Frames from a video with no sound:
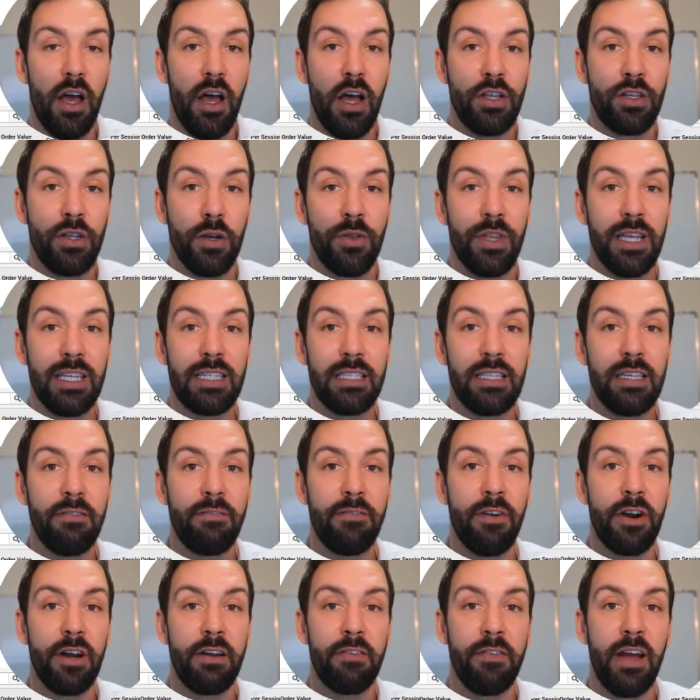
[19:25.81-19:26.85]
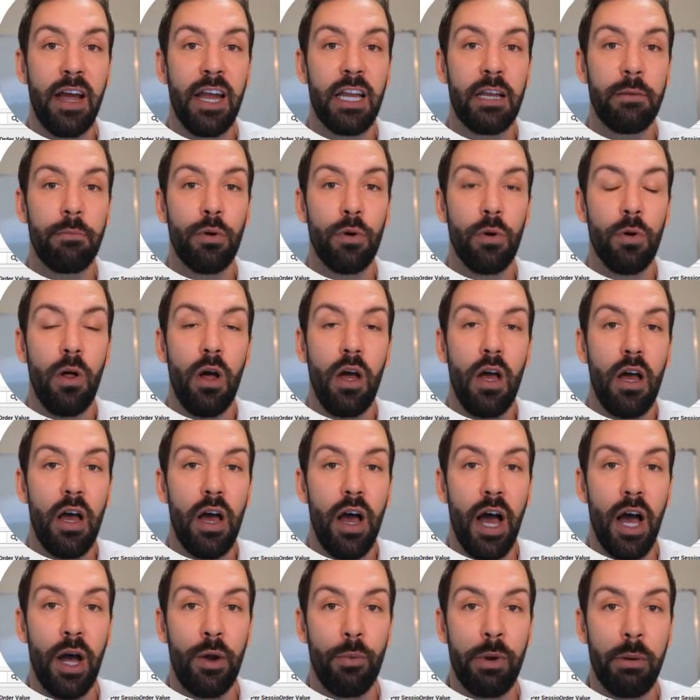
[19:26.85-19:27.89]
So this is a very valuable
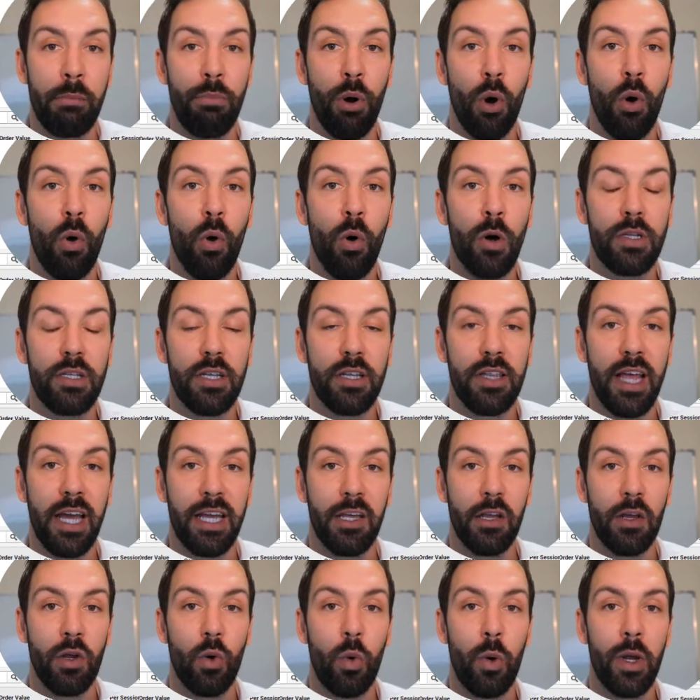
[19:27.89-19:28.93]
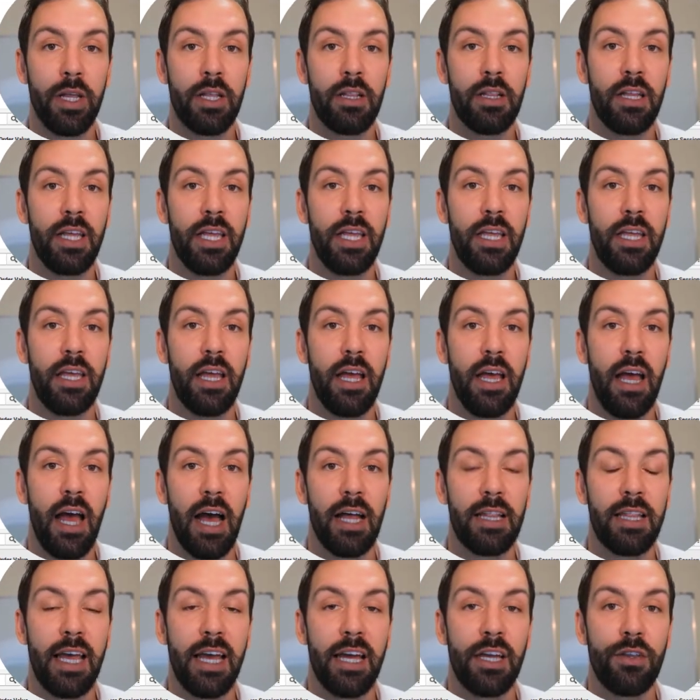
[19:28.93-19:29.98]
report that can quickly
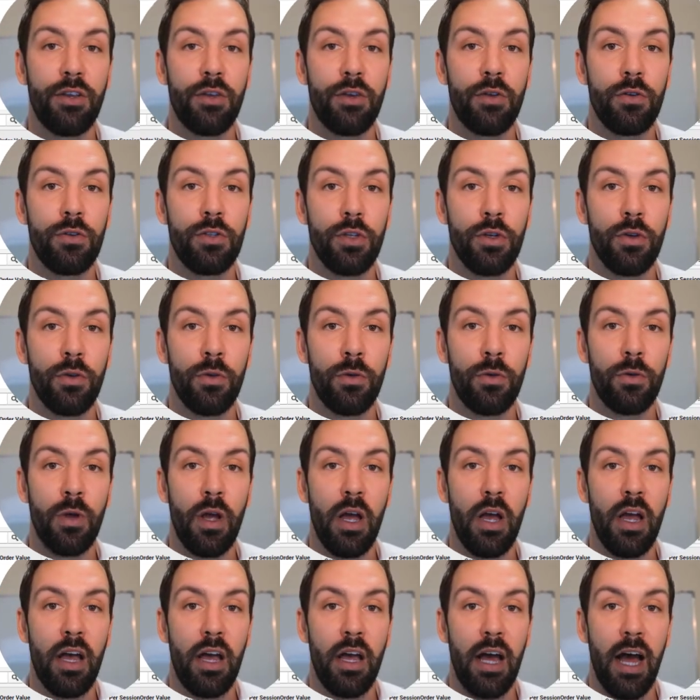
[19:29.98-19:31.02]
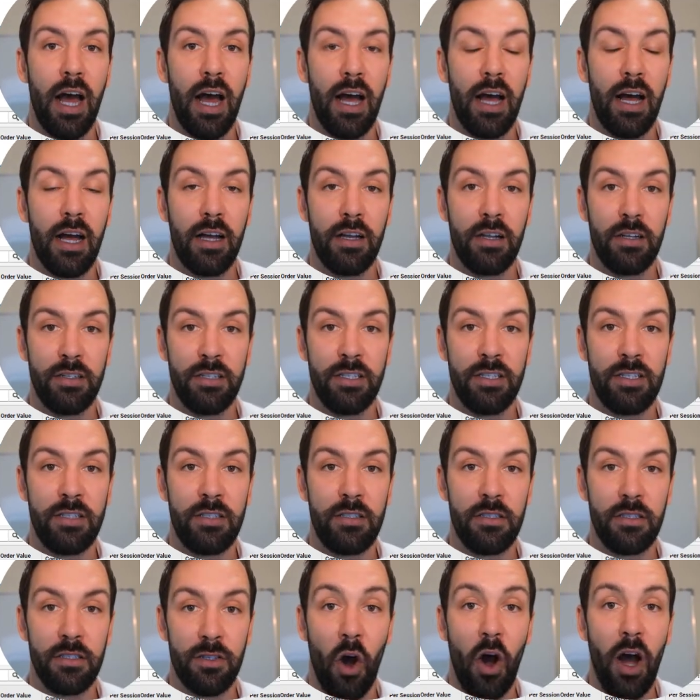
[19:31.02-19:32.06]
allow you to
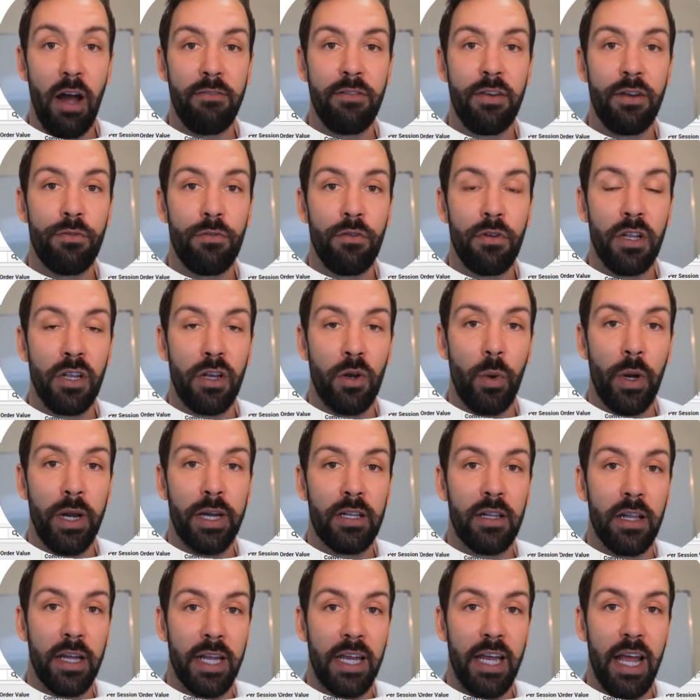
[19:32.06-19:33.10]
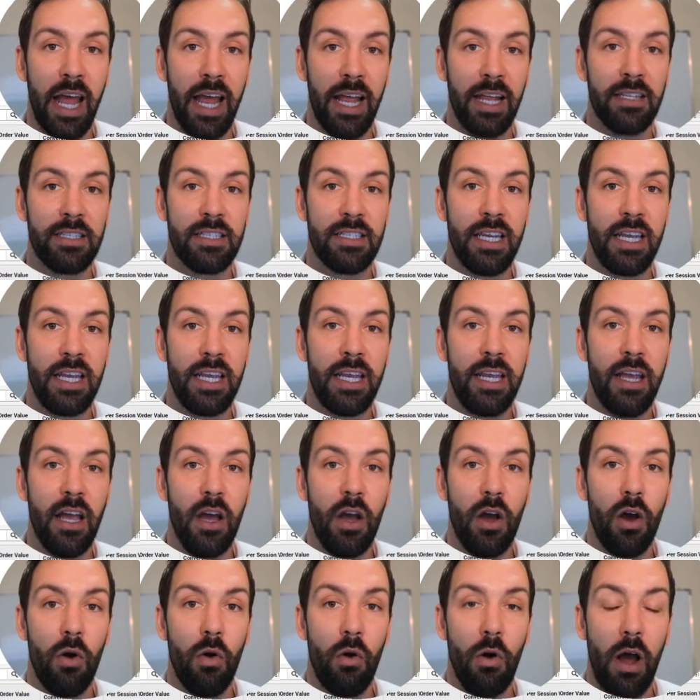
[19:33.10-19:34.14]
dive in really quickly and see
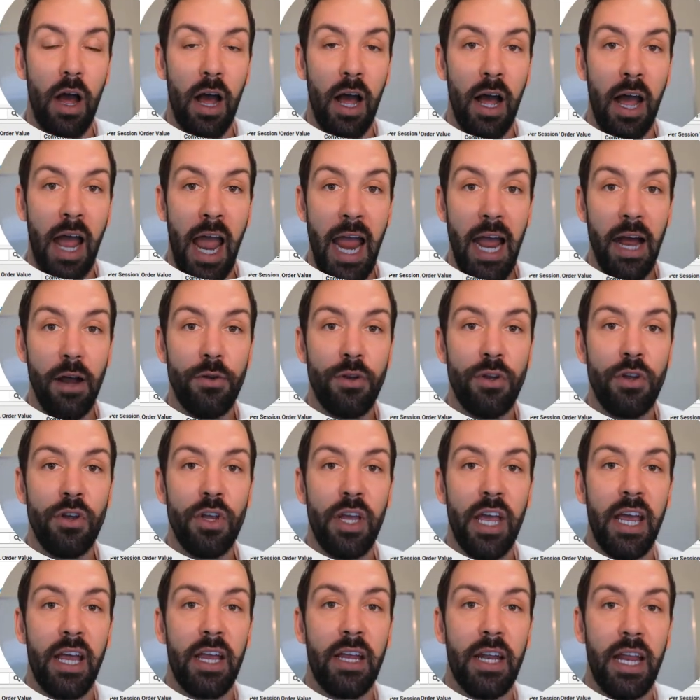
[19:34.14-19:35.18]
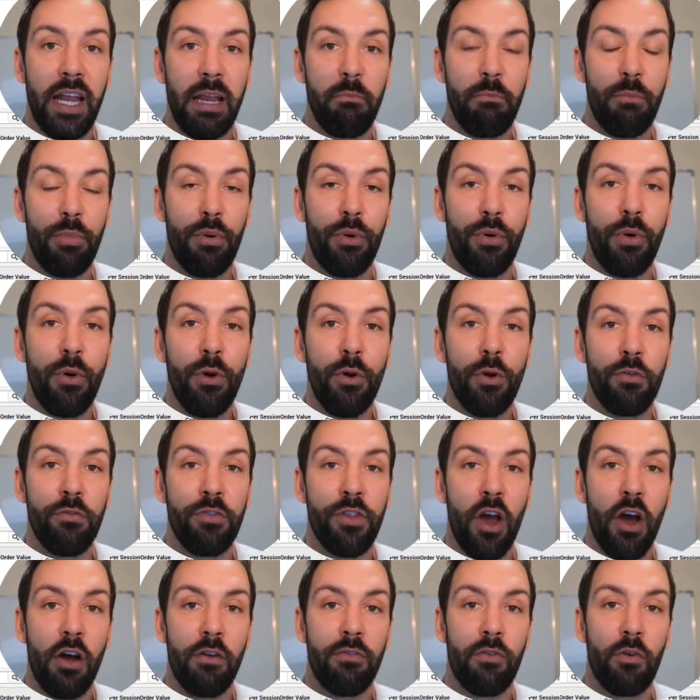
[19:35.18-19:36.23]
how you can improve
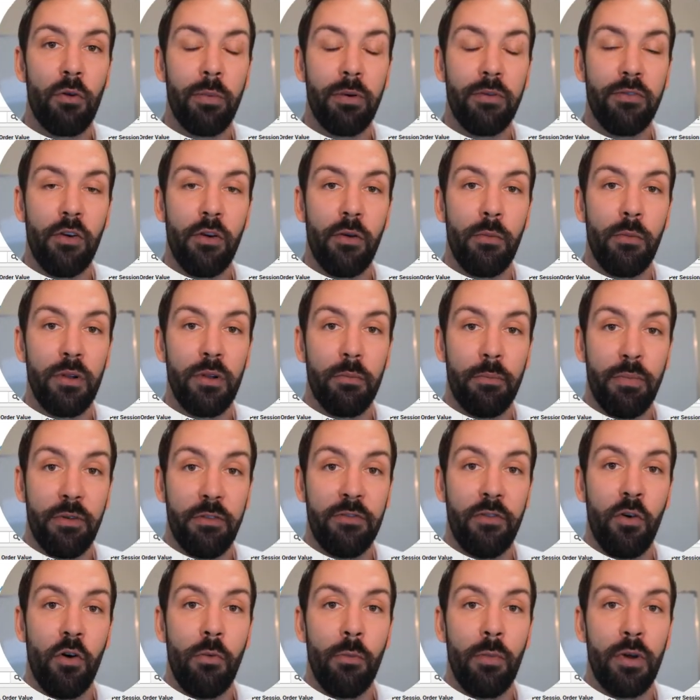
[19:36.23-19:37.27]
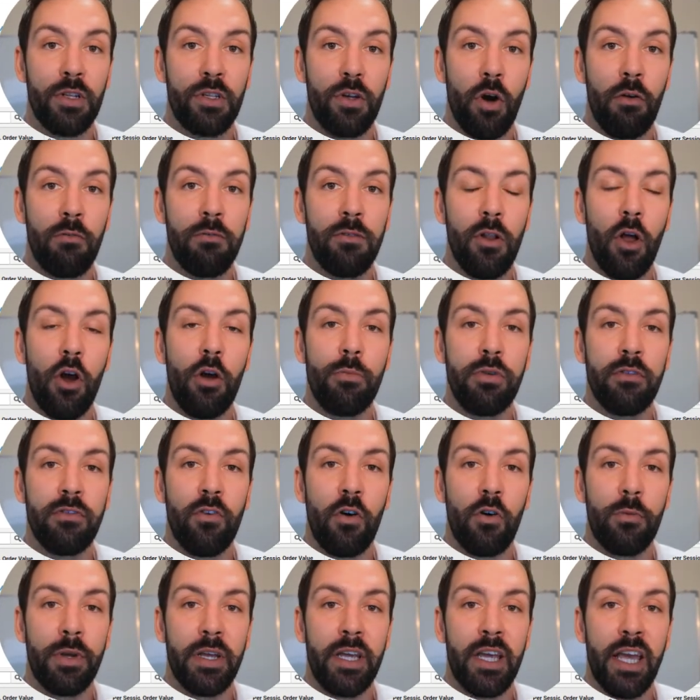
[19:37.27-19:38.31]
the overall performance of low
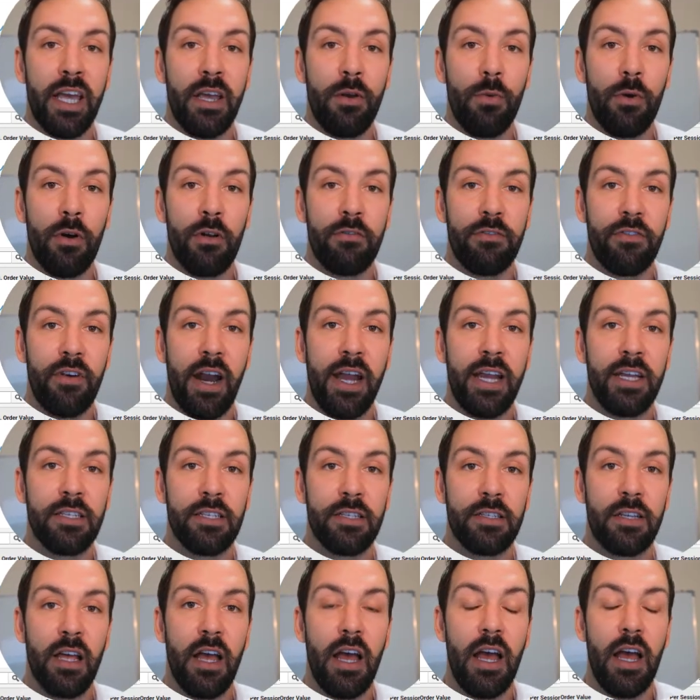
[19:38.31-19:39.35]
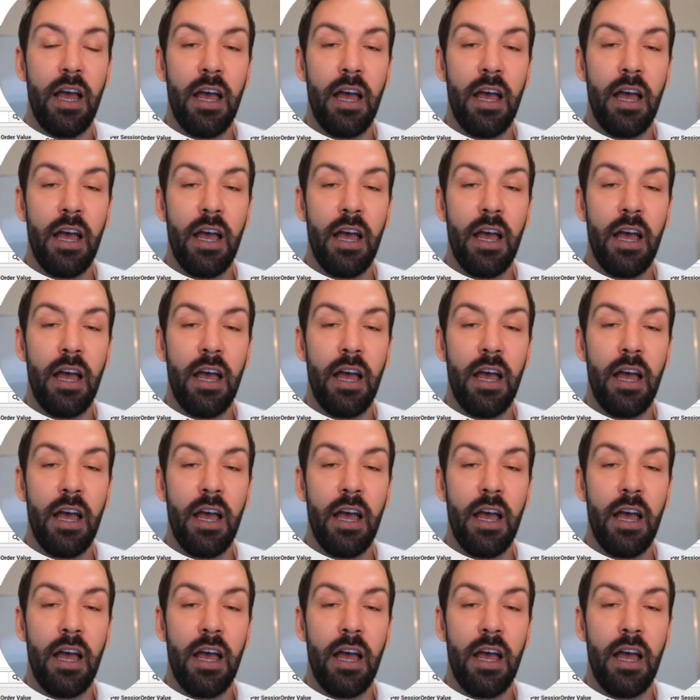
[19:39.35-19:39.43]
performing keyword phrases.